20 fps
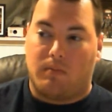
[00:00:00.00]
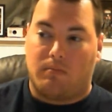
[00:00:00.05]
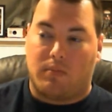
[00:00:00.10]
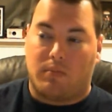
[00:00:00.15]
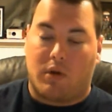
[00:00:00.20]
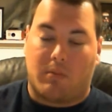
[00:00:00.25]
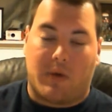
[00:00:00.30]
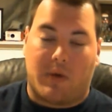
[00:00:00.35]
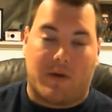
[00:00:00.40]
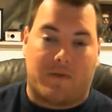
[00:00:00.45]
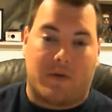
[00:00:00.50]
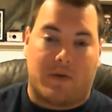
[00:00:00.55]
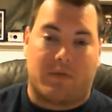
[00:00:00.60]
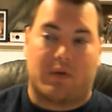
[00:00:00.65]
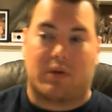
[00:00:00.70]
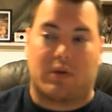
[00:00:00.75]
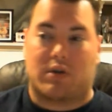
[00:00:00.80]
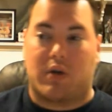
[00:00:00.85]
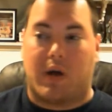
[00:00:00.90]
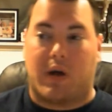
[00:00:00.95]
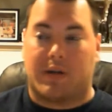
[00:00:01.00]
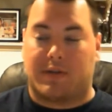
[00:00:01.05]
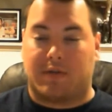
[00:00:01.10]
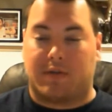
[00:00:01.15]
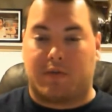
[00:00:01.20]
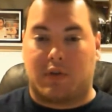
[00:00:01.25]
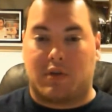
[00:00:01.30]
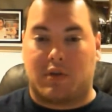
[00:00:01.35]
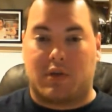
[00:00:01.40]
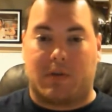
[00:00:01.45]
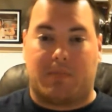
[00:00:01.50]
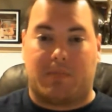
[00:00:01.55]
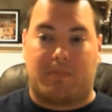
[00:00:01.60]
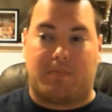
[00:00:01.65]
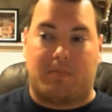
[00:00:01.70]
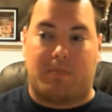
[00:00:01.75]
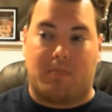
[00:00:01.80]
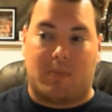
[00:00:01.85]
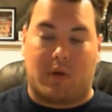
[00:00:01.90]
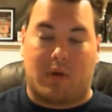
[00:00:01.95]
you know, my favorite shots of the ship,
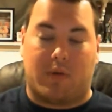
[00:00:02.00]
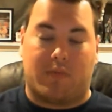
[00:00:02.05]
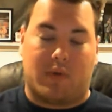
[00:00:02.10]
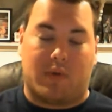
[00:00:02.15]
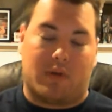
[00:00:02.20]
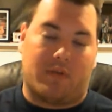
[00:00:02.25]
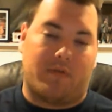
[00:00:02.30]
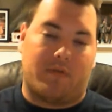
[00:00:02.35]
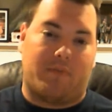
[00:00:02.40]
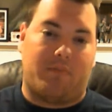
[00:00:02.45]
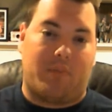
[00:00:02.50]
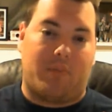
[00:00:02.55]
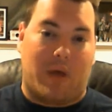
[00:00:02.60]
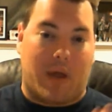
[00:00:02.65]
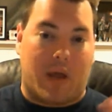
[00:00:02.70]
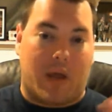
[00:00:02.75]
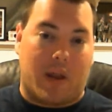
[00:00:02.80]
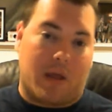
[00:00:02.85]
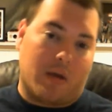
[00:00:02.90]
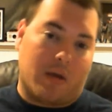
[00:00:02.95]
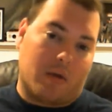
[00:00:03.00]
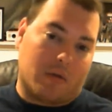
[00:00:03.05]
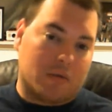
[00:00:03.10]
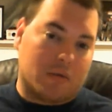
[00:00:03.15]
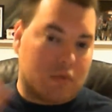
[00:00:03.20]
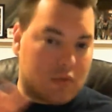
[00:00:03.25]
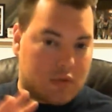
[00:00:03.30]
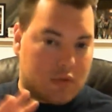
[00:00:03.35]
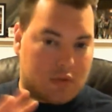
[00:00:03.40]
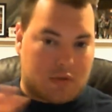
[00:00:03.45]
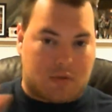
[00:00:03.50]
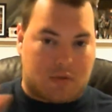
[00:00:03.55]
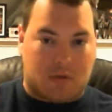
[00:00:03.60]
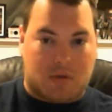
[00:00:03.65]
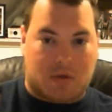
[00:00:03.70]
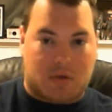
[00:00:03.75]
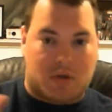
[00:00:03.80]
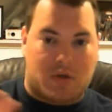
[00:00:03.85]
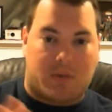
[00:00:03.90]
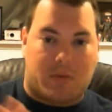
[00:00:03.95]
of panning to
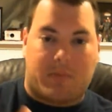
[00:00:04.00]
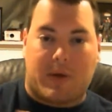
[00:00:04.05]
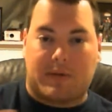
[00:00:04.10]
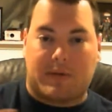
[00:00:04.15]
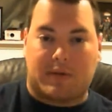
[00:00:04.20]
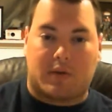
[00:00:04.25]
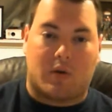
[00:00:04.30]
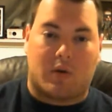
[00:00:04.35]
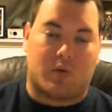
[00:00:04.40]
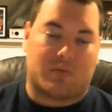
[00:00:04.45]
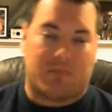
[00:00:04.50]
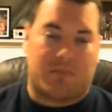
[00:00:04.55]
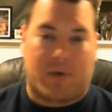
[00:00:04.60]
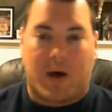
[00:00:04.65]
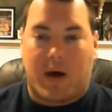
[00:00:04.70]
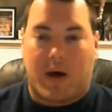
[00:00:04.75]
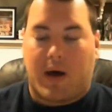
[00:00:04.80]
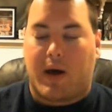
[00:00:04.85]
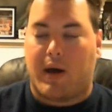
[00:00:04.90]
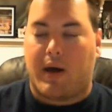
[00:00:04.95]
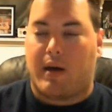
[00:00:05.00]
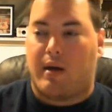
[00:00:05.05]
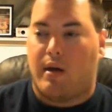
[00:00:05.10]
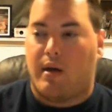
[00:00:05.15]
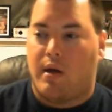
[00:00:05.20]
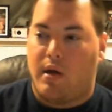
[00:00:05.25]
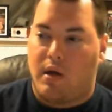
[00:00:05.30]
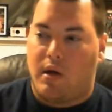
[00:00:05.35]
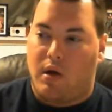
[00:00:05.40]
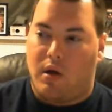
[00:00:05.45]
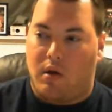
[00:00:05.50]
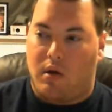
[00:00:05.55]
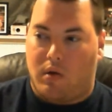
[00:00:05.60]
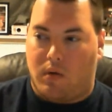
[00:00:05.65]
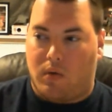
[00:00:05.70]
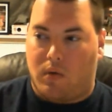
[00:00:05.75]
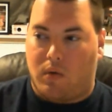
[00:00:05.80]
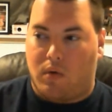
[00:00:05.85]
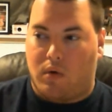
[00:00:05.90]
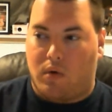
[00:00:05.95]
the ship as it goes by,
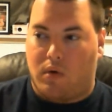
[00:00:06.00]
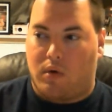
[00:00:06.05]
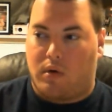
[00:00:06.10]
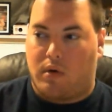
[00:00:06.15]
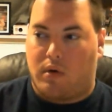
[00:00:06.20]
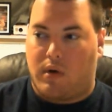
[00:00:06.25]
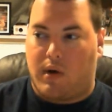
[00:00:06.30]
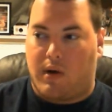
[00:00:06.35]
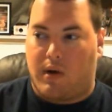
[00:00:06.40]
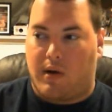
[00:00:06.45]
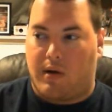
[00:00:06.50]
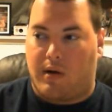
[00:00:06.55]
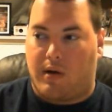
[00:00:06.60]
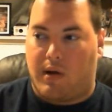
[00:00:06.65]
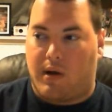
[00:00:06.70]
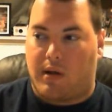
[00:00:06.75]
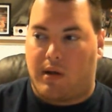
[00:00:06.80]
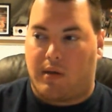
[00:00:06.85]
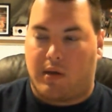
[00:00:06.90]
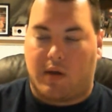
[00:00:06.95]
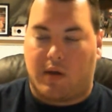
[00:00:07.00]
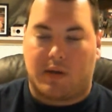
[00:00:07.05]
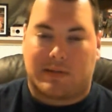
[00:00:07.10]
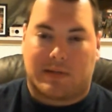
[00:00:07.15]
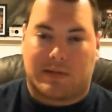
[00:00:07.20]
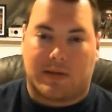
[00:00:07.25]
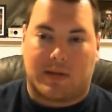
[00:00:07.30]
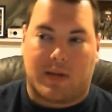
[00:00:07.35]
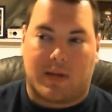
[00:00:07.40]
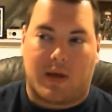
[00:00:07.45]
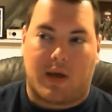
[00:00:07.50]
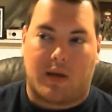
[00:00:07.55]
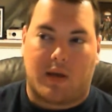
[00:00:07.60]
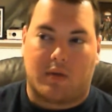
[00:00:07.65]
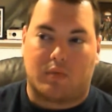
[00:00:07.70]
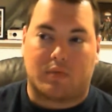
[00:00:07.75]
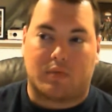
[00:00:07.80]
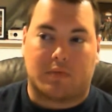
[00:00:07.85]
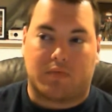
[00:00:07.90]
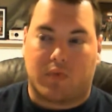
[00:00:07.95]
or anything else like that.
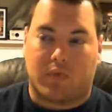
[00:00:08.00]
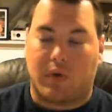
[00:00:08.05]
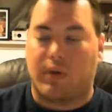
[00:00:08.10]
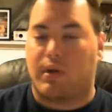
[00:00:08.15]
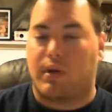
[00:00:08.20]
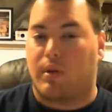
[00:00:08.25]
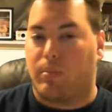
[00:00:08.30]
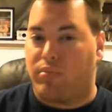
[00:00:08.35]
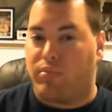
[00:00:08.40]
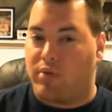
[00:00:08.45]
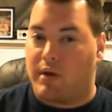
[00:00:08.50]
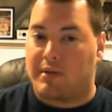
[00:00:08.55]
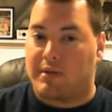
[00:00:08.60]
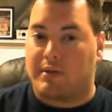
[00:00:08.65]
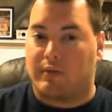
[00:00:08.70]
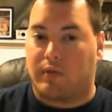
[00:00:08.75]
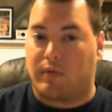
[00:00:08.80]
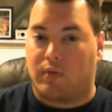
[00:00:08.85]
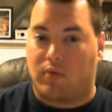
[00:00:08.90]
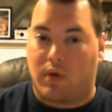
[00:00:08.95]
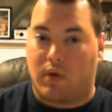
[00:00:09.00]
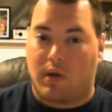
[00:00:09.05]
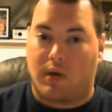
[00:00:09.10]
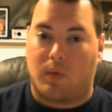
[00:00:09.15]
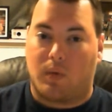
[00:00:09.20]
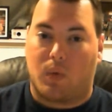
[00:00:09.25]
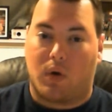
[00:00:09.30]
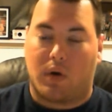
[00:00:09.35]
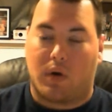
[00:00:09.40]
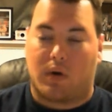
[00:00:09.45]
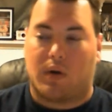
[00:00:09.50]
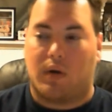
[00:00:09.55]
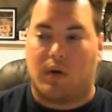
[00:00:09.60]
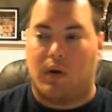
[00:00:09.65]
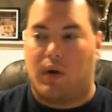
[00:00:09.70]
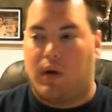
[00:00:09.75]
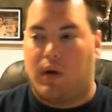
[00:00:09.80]
It was really impressive 3D work.